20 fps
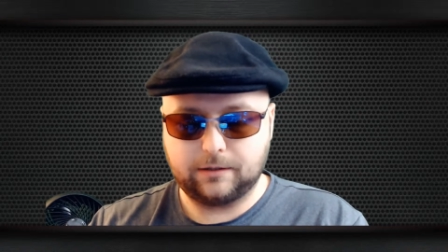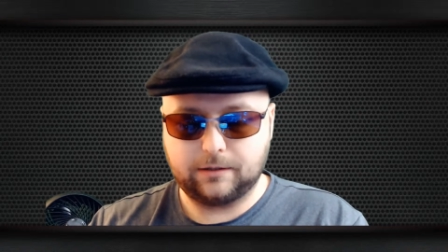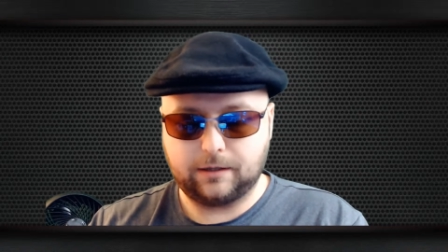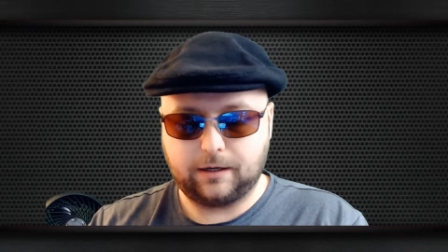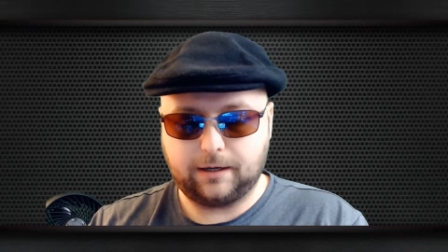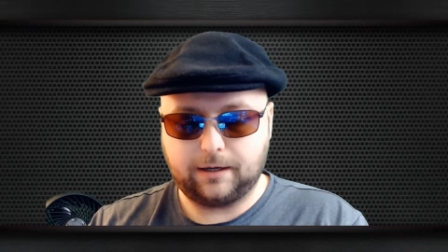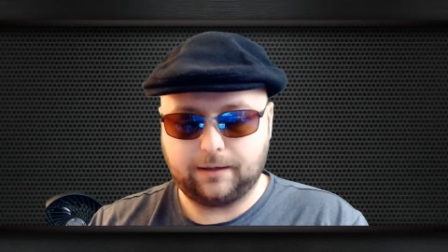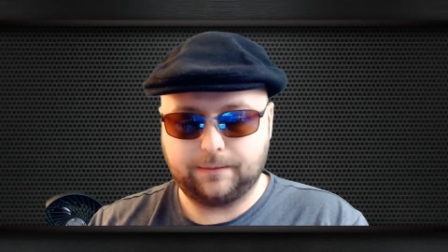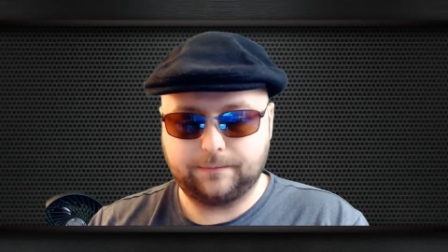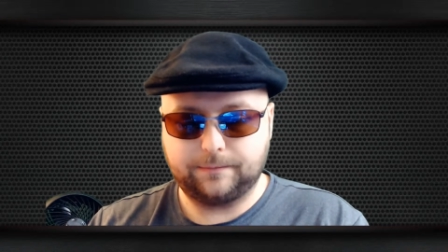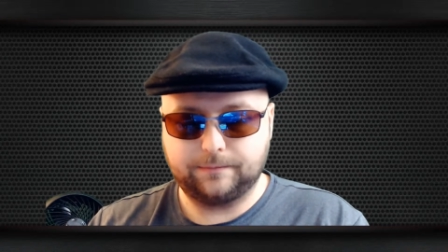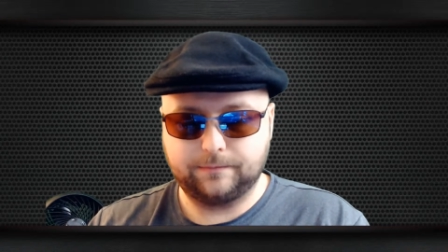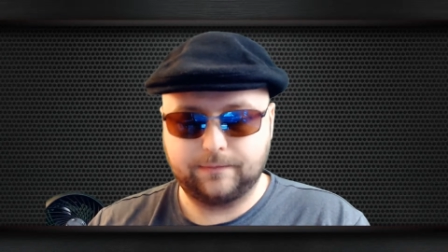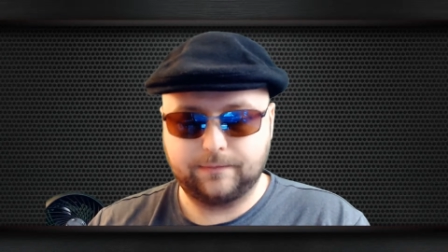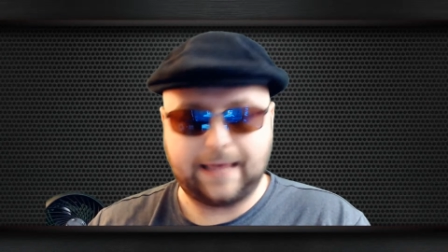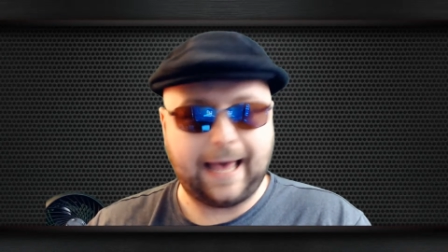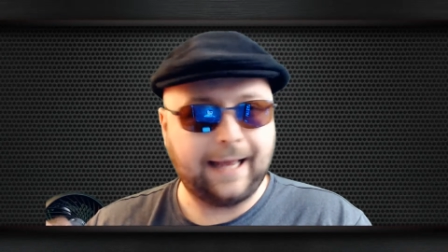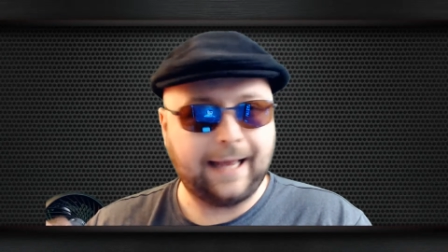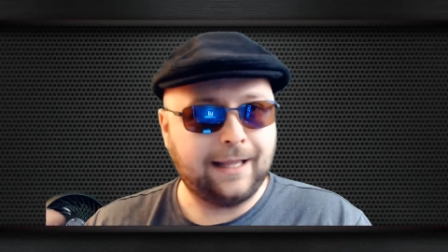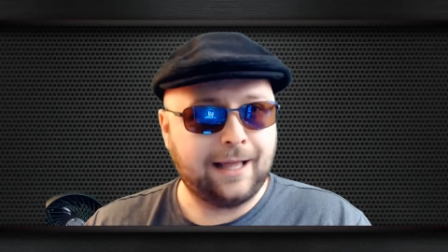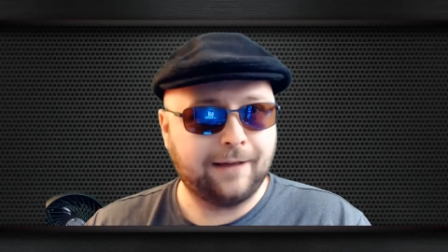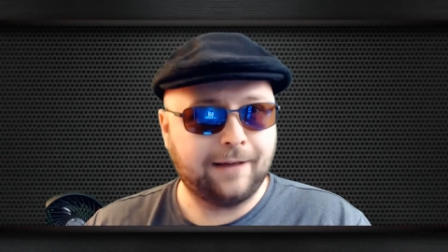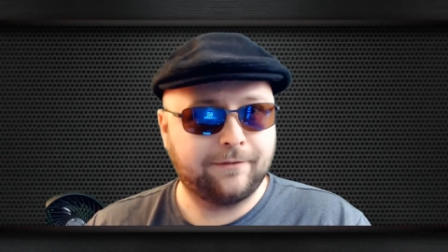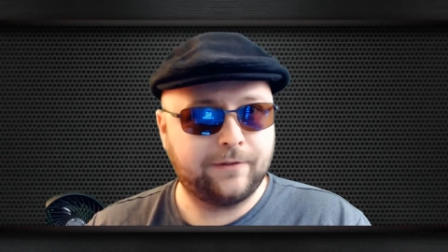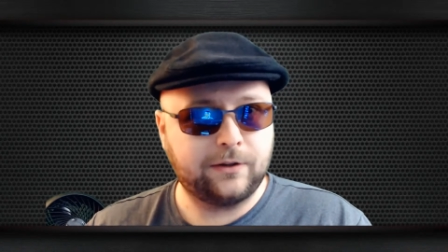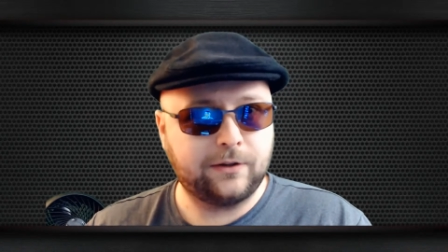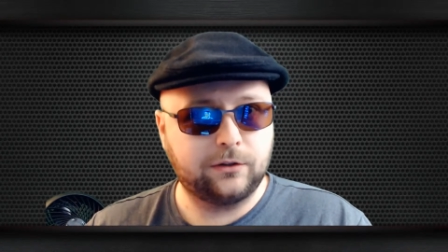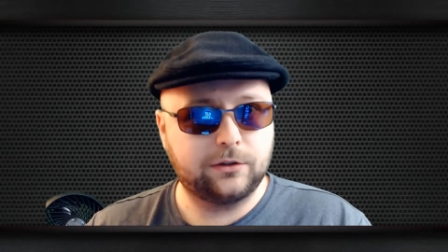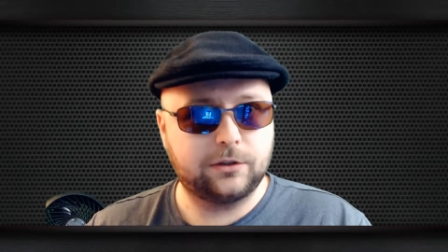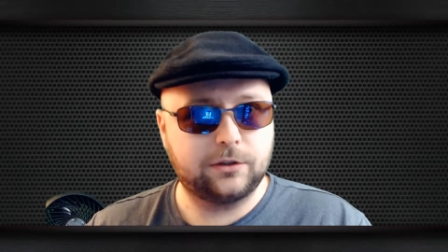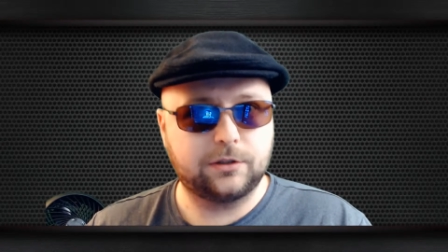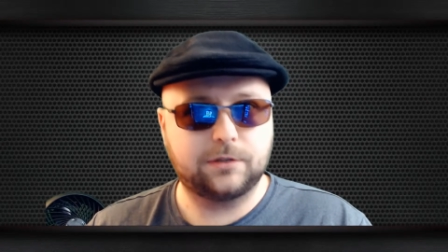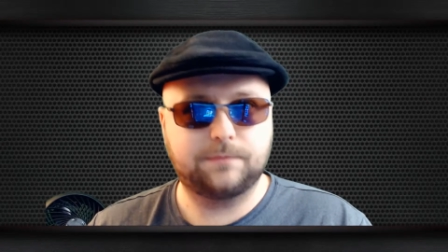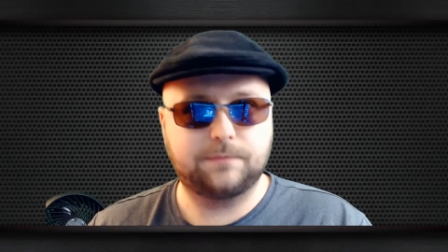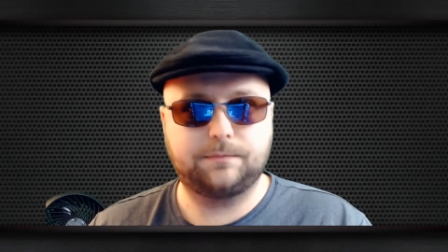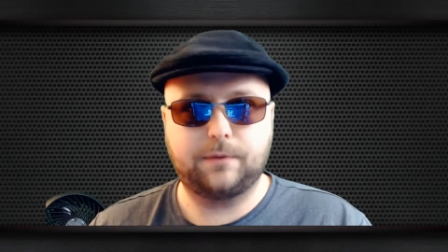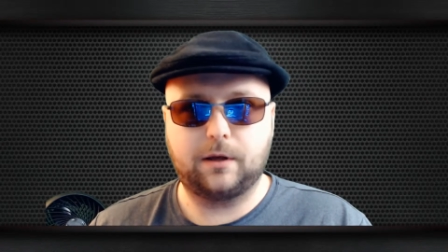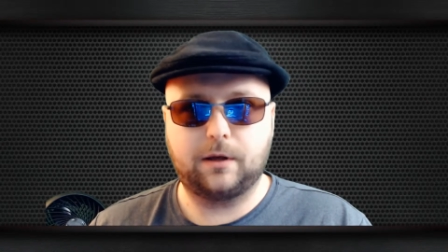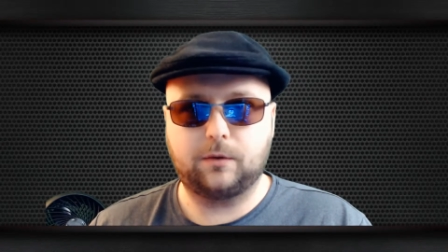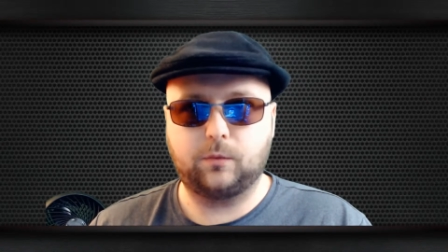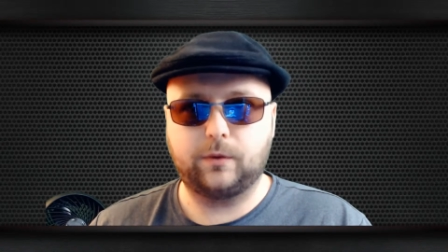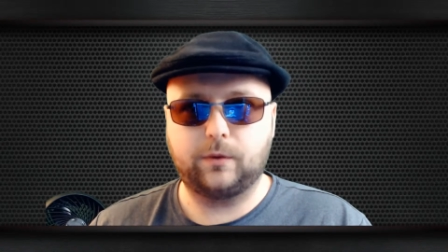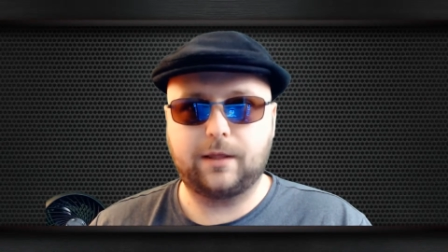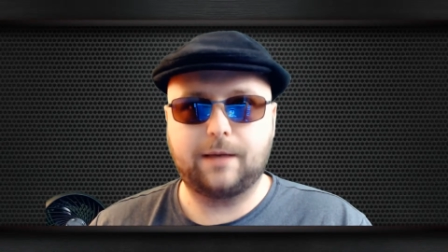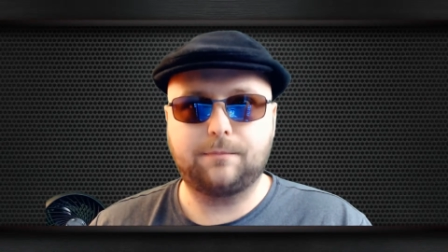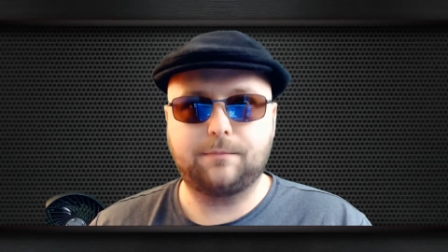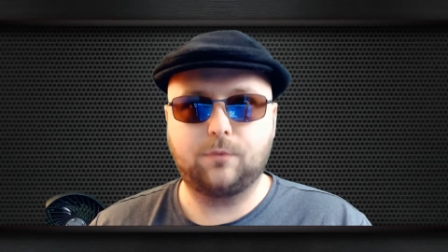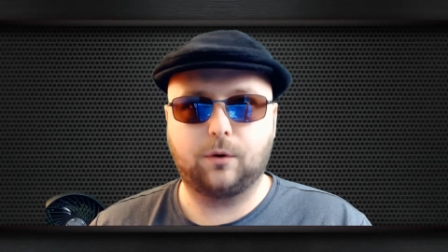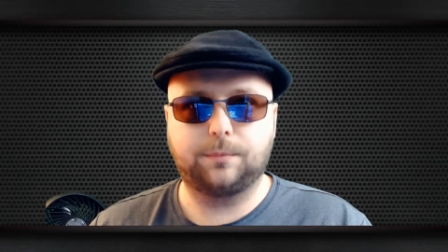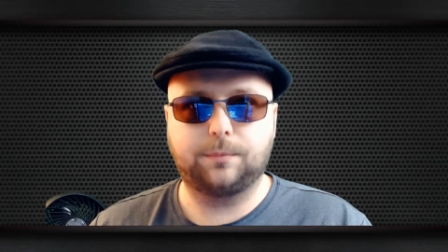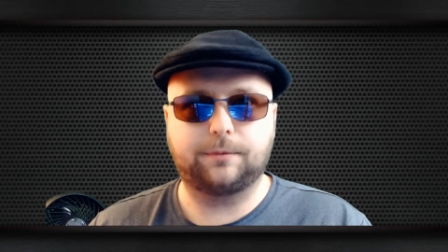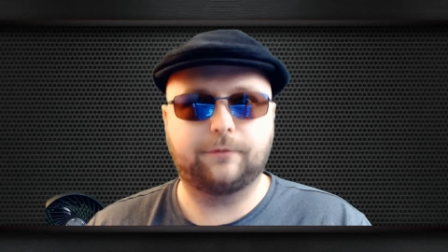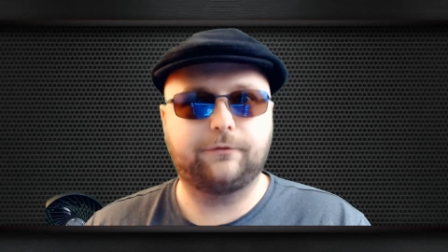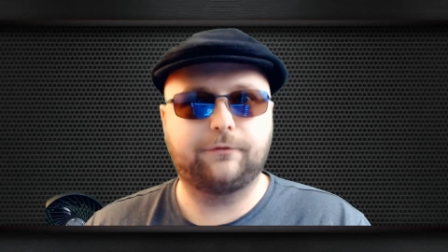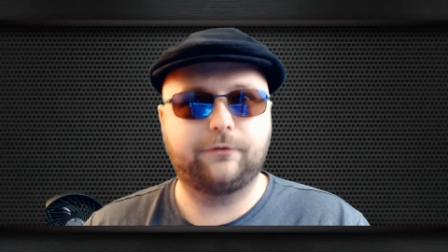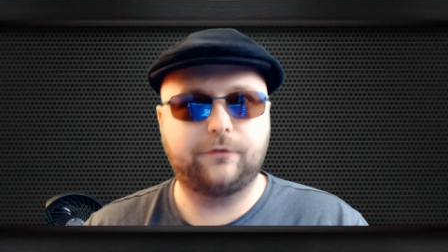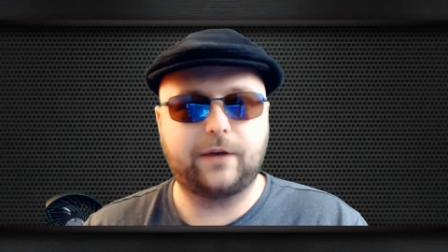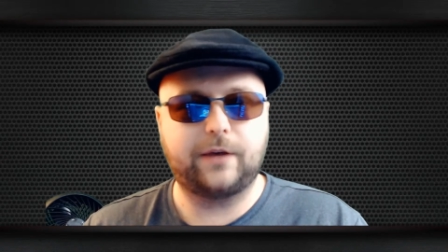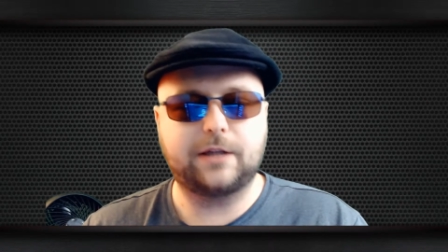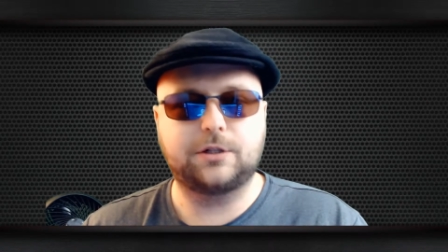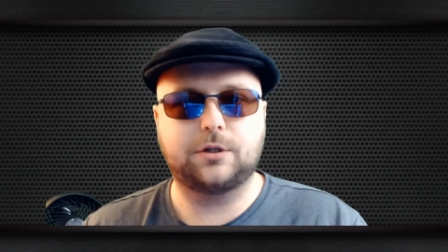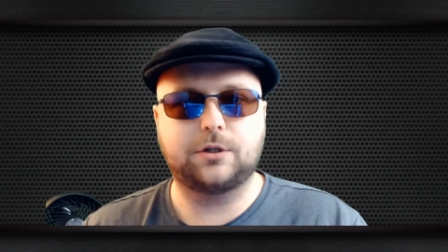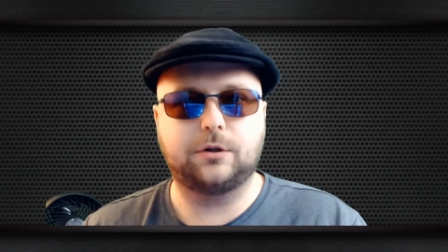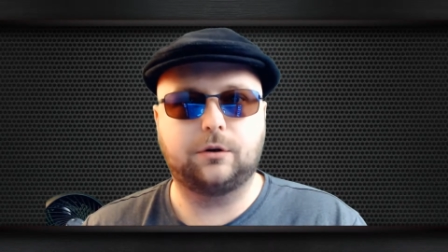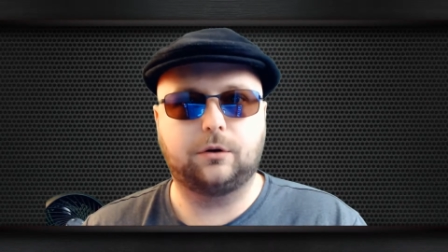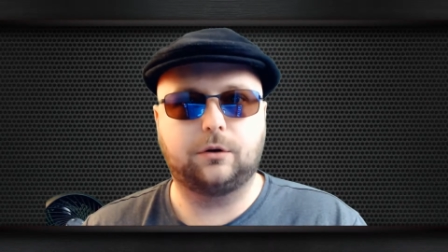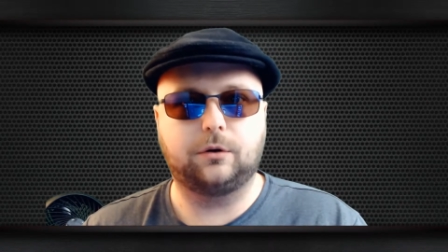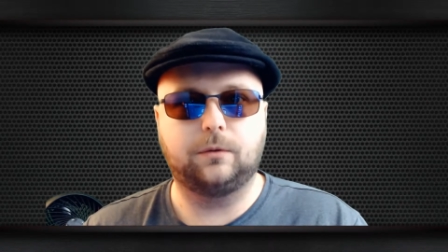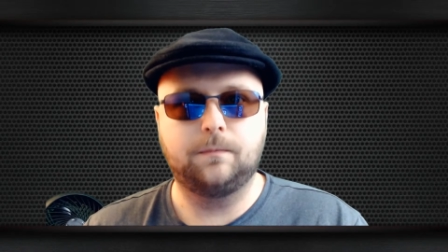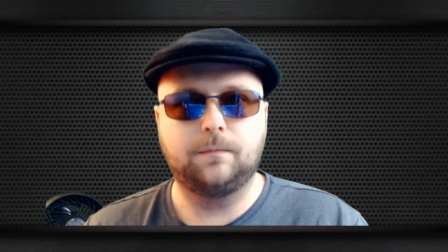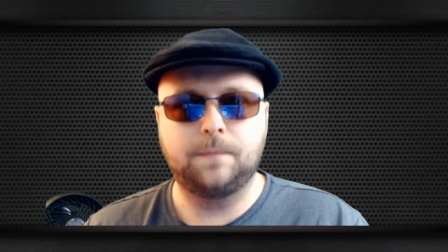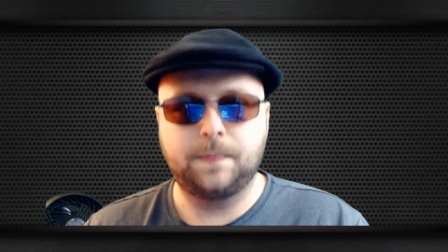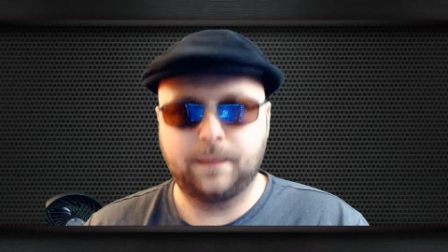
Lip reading: kind of like filters, but with a more professional